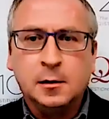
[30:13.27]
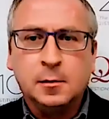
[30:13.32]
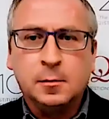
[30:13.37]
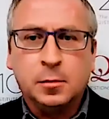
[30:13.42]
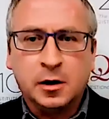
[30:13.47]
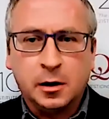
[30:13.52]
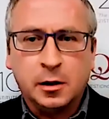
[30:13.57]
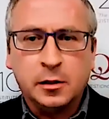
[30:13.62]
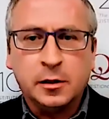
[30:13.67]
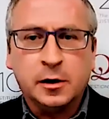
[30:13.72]

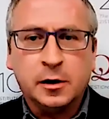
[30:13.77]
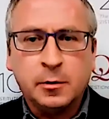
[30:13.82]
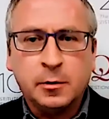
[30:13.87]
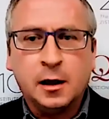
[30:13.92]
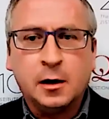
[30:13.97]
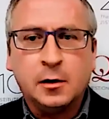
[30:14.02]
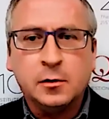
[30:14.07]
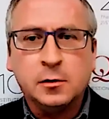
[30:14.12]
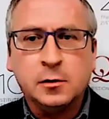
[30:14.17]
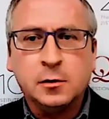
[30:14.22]
But on the
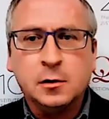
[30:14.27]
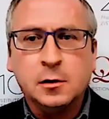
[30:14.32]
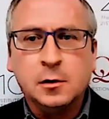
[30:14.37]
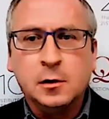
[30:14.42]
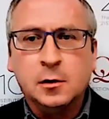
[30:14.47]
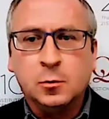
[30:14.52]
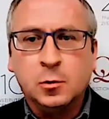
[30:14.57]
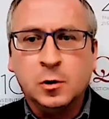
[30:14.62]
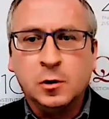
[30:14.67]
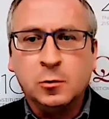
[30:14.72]
ground,
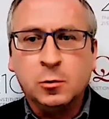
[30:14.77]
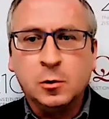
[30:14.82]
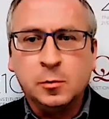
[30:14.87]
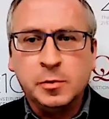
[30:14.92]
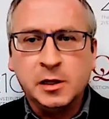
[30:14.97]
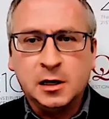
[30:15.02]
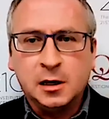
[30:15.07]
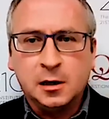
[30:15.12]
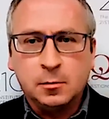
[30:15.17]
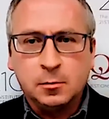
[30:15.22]
we will
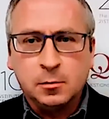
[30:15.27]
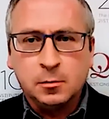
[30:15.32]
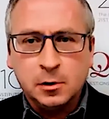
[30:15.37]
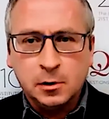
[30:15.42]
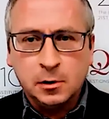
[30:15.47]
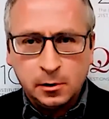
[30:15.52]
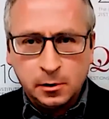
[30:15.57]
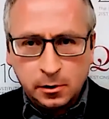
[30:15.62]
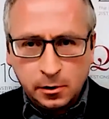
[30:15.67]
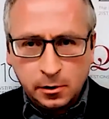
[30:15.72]
become
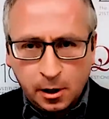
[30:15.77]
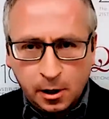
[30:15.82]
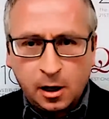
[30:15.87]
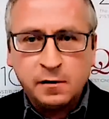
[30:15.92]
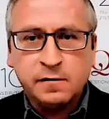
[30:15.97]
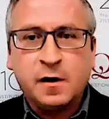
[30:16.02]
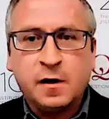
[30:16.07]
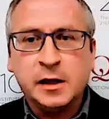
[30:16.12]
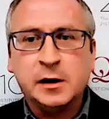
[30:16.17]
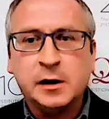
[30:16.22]

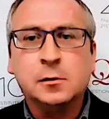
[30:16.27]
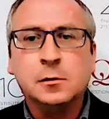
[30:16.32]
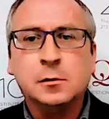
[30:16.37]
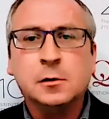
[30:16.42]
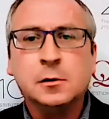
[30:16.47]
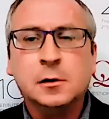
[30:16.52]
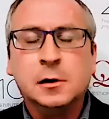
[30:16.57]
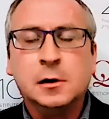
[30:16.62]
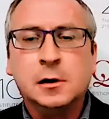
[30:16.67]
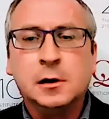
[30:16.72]
non vital
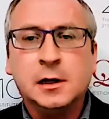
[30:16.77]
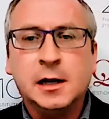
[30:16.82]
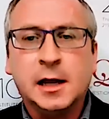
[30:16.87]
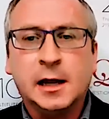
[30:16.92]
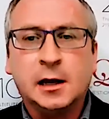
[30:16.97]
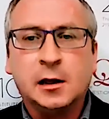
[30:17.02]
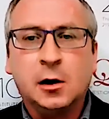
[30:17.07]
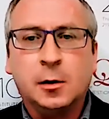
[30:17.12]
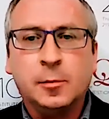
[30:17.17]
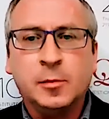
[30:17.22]
in
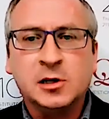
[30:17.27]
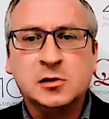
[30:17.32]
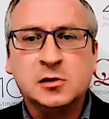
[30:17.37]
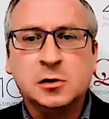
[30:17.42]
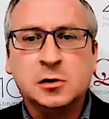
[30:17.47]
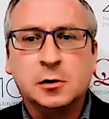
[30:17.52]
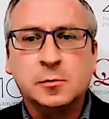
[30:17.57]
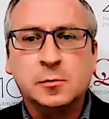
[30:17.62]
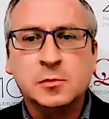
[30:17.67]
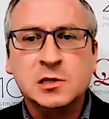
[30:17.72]
economic
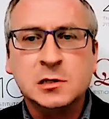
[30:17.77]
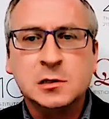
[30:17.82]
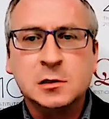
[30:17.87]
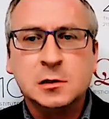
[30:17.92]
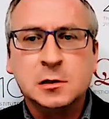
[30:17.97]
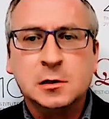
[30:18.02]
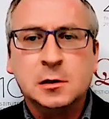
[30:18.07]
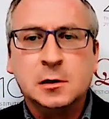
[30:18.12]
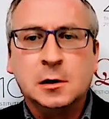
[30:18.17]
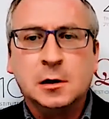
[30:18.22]
terms,
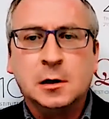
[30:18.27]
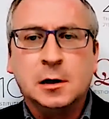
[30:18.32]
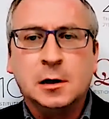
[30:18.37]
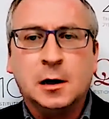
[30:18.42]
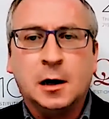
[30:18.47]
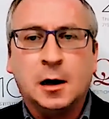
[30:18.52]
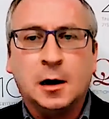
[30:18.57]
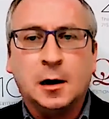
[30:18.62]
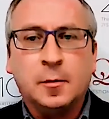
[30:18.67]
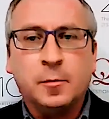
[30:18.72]

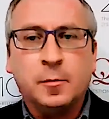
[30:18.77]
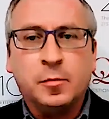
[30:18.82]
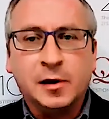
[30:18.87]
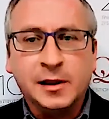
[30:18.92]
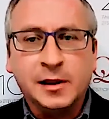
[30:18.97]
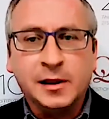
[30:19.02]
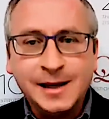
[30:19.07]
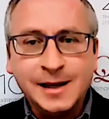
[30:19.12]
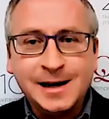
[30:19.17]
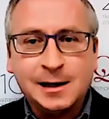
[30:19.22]
uh,
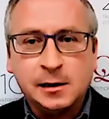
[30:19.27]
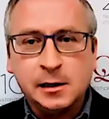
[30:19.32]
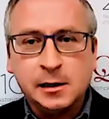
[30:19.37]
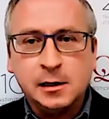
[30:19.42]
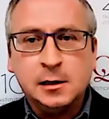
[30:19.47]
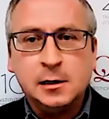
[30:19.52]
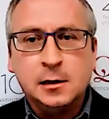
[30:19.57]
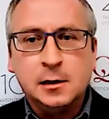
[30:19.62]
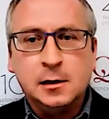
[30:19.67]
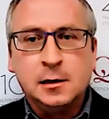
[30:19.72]

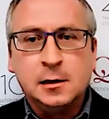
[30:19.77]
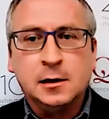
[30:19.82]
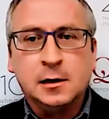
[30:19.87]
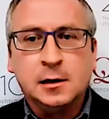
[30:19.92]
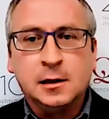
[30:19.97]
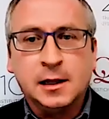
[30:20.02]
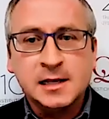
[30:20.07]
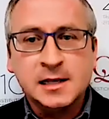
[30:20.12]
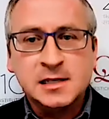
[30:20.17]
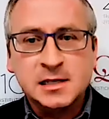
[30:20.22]
politically
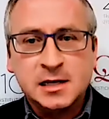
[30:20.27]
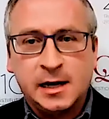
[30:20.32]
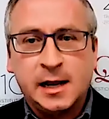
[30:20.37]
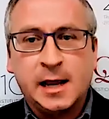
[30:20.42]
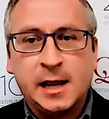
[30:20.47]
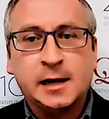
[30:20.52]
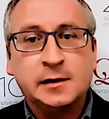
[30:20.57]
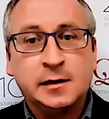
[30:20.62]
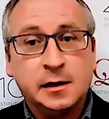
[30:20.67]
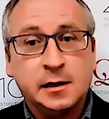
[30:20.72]
less
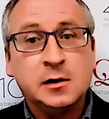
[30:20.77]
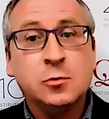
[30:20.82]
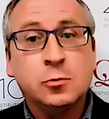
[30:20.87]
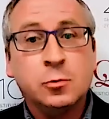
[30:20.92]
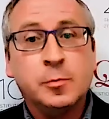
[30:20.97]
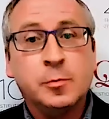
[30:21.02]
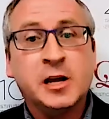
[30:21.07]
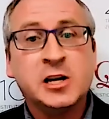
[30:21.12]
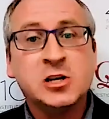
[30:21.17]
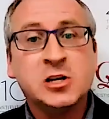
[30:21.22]
connected. And you
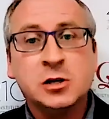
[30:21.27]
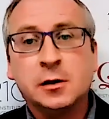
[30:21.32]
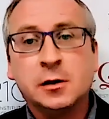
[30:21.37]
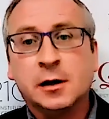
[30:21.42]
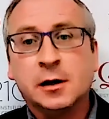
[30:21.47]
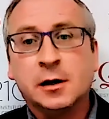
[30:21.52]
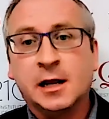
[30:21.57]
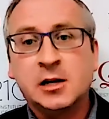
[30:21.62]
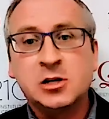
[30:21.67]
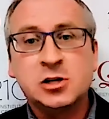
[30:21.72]
mentioned the
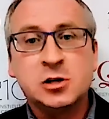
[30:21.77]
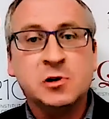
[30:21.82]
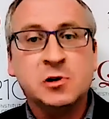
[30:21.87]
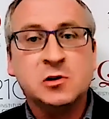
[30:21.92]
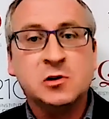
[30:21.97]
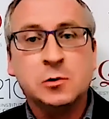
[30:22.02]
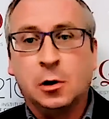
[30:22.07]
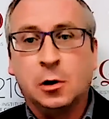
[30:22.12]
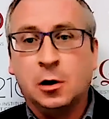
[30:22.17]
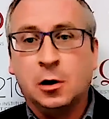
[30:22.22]
connection
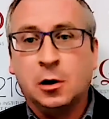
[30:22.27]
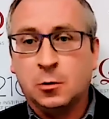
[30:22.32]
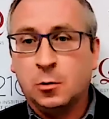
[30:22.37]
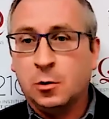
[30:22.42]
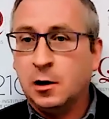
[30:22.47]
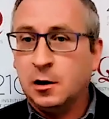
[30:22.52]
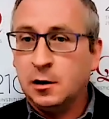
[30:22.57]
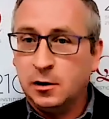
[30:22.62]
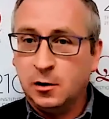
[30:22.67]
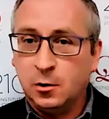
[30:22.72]
between
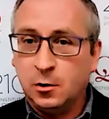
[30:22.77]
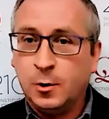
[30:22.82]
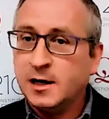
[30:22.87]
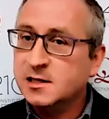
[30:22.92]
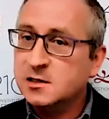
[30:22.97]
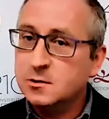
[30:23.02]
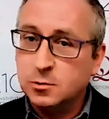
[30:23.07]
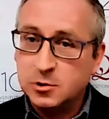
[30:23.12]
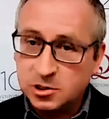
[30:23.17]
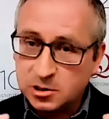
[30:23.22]
Ottawa and the
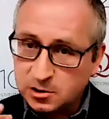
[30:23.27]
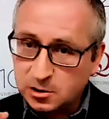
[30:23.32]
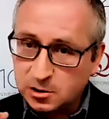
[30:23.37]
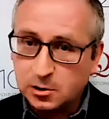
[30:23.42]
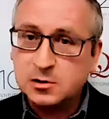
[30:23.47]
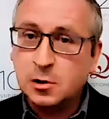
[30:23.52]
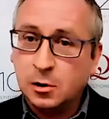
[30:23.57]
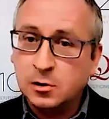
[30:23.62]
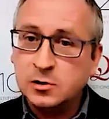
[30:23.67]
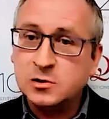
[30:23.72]
West, which
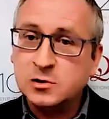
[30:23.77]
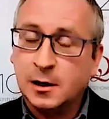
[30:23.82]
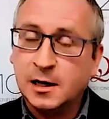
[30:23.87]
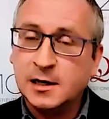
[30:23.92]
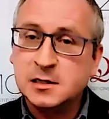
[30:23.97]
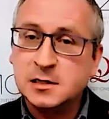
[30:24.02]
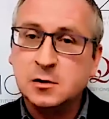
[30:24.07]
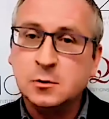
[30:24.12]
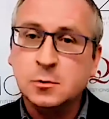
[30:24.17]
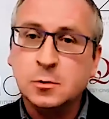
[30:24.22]
also, also
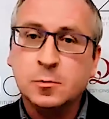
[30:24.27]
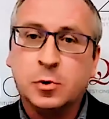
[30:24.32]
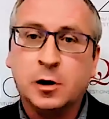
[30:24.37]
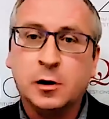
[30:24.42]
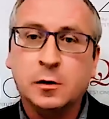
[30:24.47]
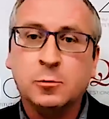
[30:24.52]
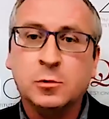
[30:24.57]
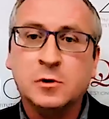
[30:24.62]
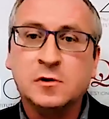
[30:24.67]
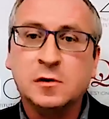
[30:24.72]
has to do in
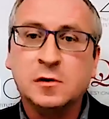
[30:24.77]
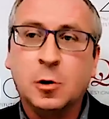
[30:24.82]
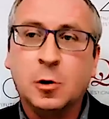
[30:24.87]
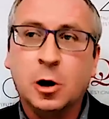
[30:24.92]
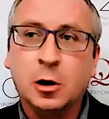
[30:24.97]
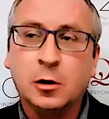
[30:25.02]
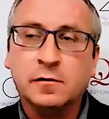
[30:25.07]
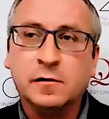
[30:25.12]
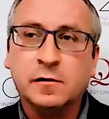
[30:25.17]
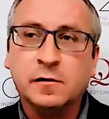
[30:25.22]
part with
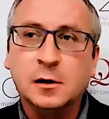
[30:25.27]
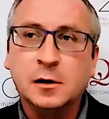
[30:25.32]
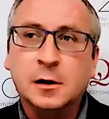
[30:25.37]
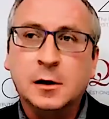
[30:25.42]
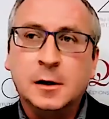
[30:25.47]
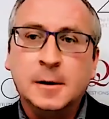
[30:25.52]
demography,